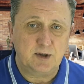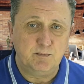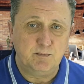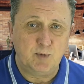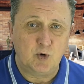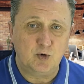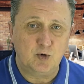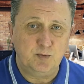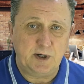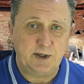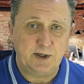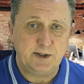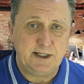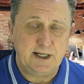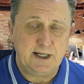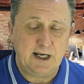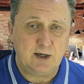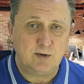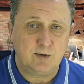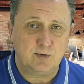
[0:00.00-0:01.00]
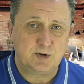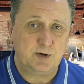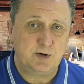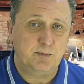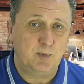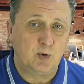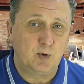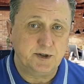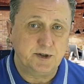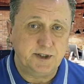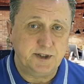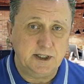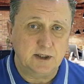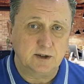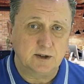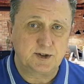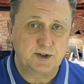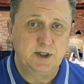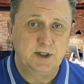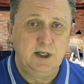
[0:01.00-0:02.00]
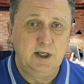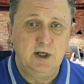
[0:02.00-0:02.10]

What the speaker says: more money out, more yield